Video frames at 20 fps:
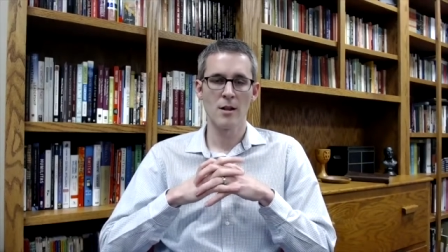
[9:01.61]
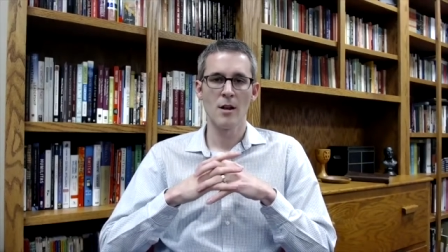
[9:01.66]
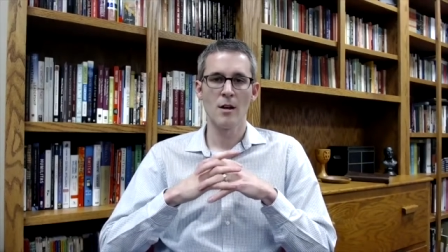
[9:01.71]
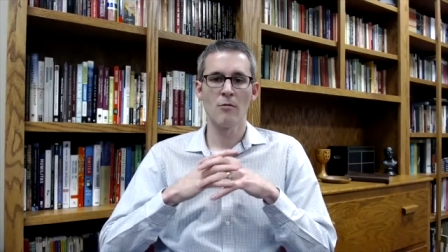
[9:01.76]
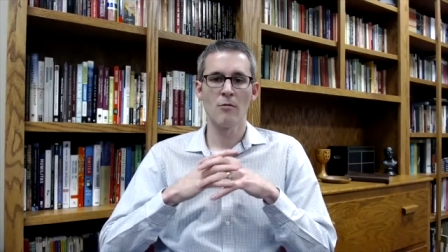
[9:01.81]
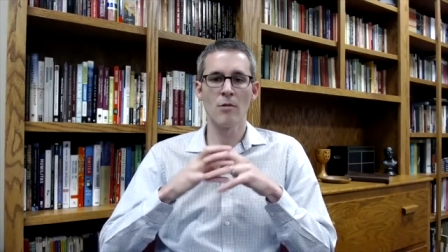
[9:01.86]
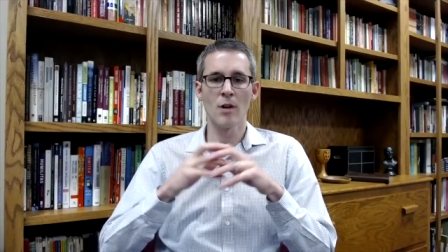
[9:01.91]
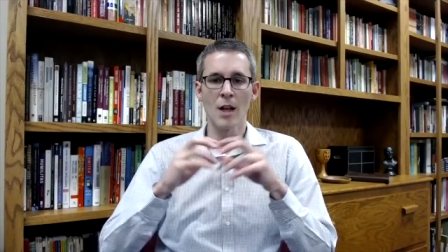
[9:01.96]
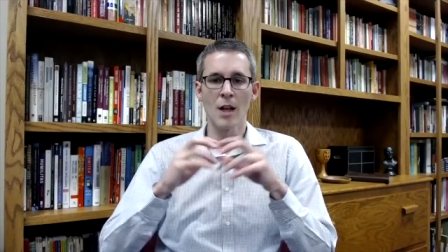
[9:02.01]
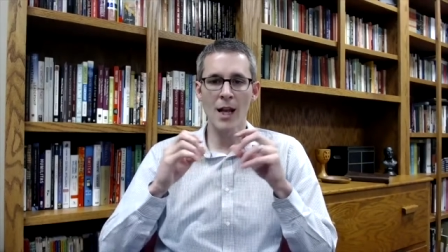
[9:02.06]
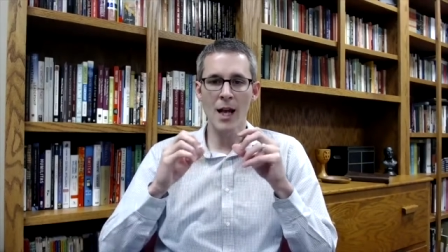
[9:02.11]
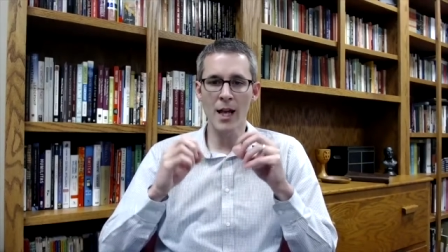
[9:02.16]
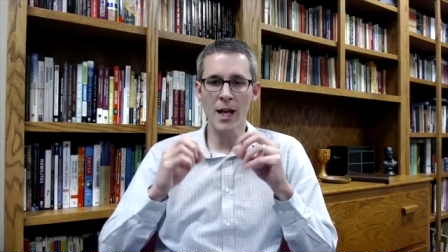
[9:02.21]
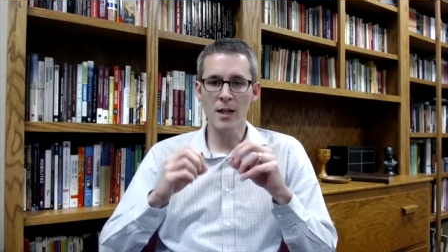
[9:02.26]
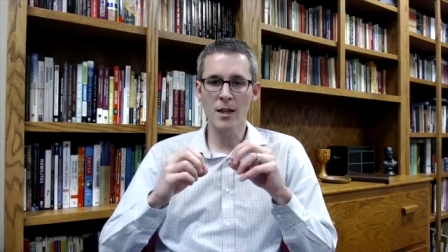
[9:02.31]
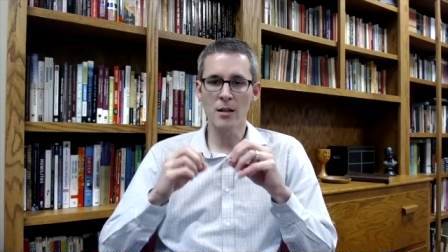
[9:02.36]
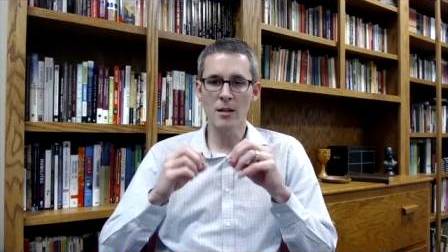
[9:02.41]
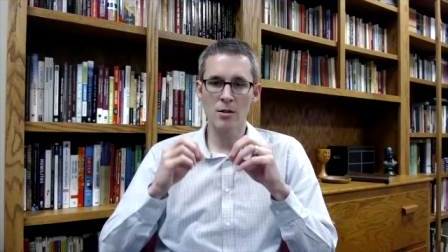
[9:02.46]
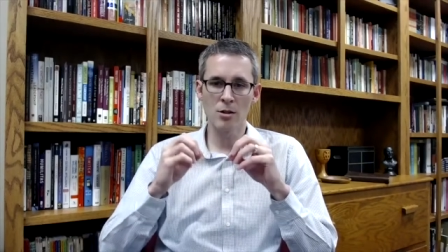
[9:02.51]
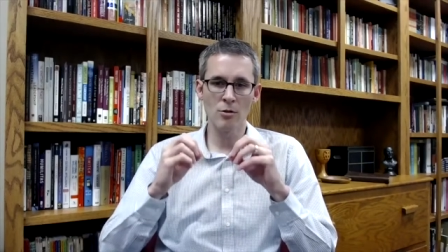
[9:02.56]

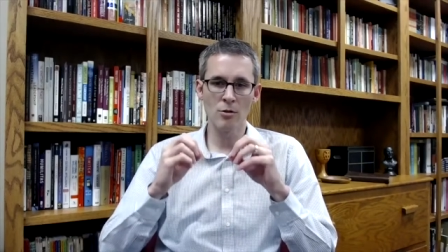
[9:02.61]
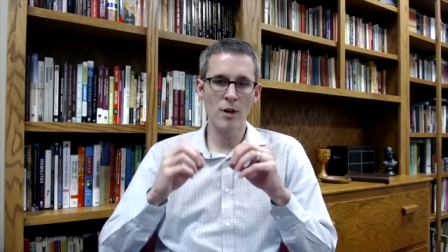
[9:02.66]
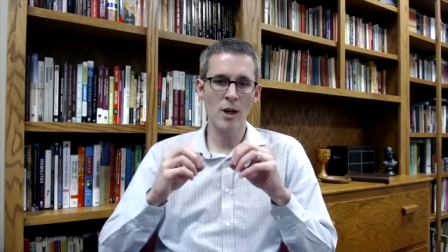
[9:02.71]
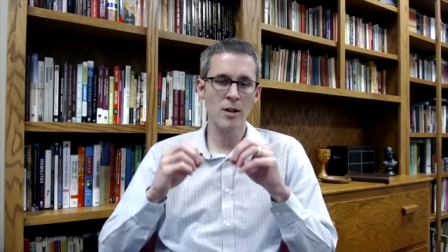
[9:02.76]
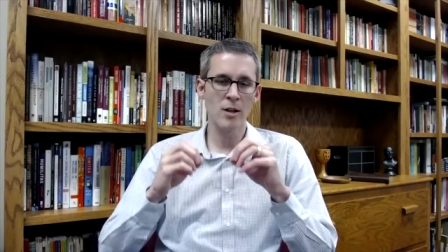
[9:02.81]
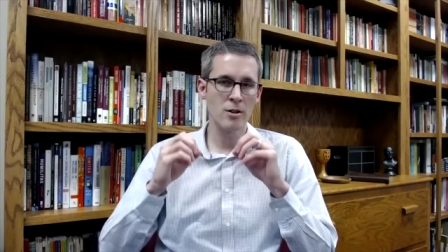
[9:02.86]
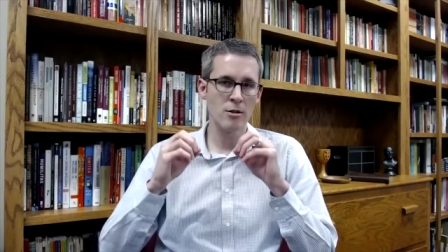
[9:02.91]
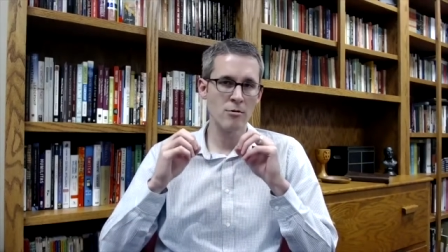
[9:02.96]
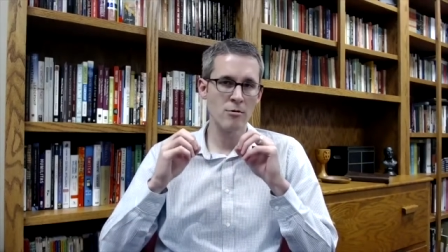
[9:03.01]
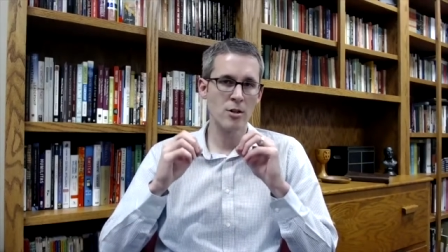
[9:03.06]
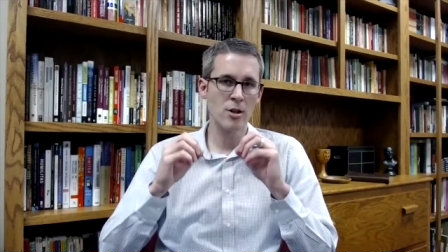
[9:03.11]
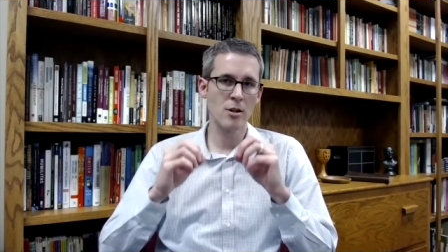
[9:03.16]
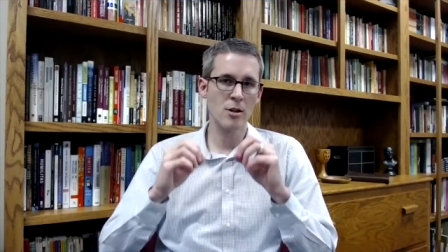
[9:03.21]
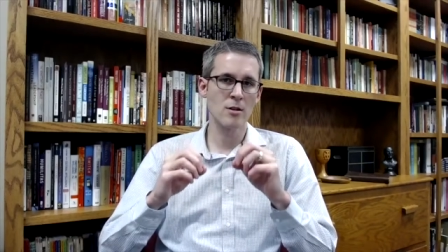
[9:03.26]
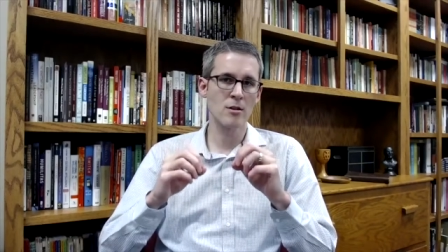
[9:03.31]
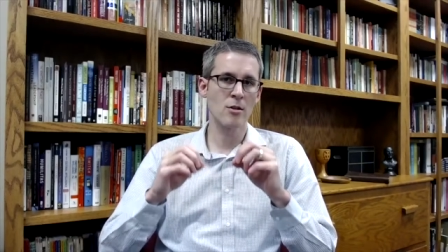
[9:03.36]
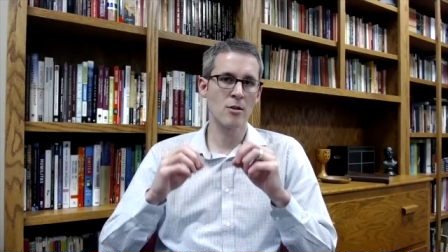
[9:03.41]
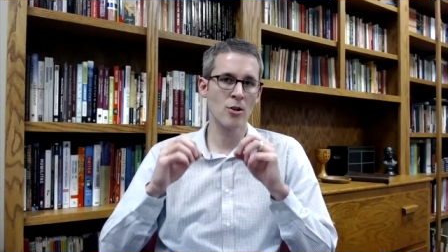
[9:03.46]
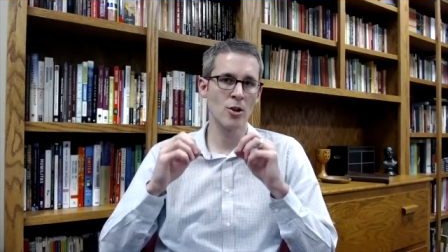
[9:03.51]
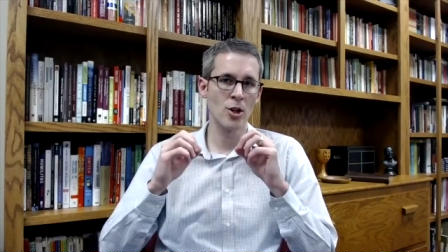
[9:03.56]
related to issues
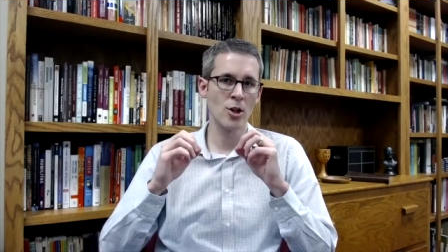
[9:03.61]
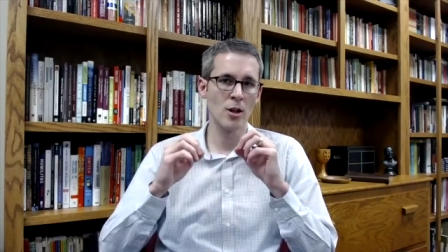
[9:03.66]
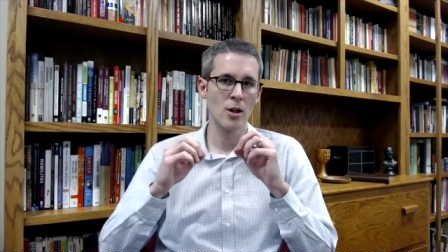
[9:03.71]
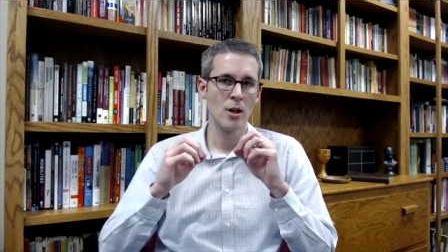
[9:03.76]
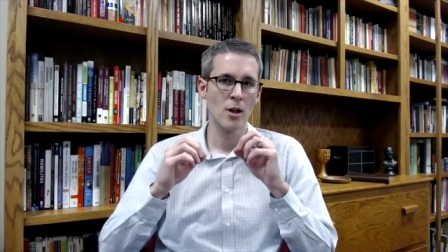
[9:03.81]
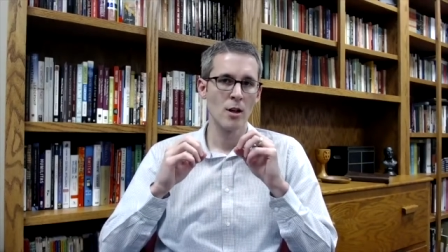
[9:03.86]
concerning